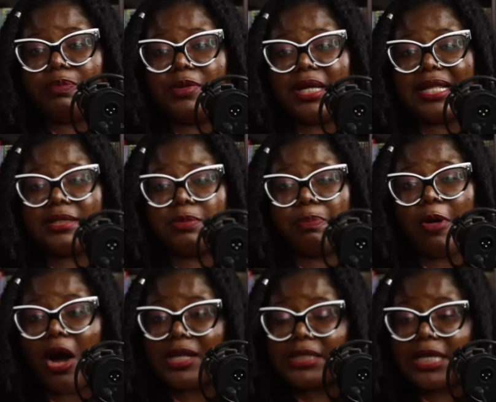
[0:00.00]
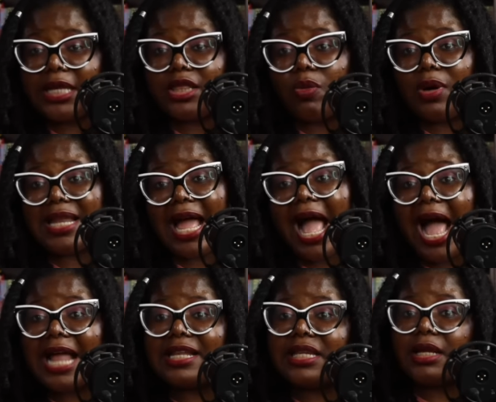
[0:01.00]
that party, the one that
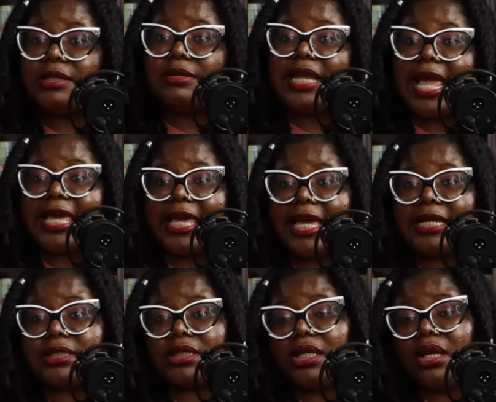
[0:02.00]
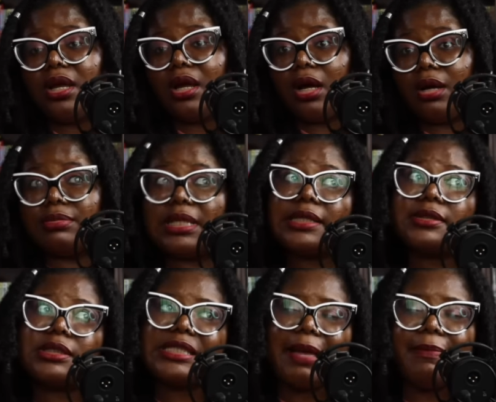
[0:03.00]
had the naked. Um, the
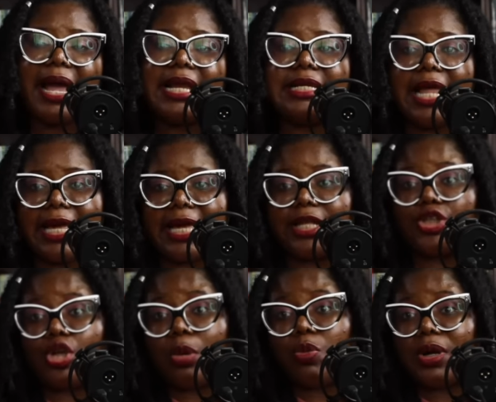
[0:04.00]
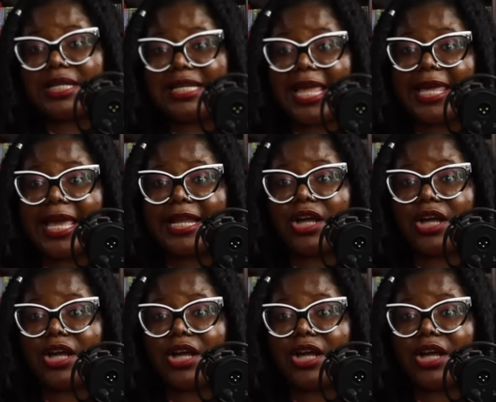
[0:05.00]
semi-naked, somewhat naked